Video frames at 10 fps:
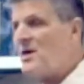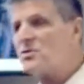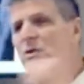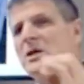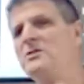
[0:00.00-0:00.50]

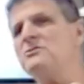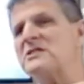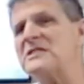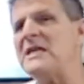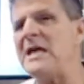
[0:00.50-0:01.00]
So can you
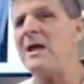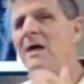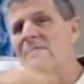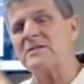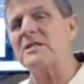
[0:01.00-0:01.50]
see,
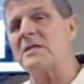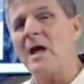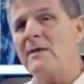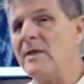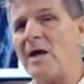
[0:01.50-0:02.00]
this is
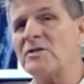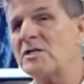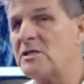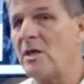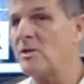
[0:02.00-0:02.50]
not
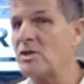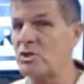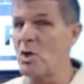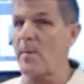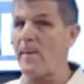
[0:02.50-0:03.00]
just the
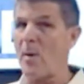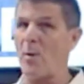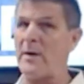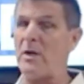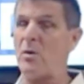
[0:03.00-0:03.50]
Super
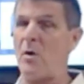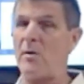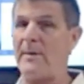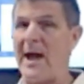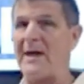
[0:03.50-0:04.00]
Bowl winning
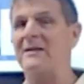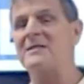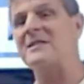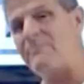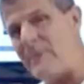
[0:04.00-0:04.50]
quarterback.
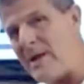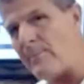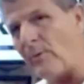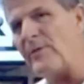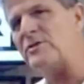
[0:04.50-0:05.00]
This is
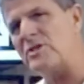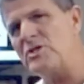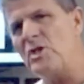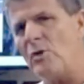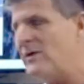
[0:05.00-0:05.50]
people. This
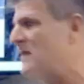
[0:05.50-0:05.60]
is you.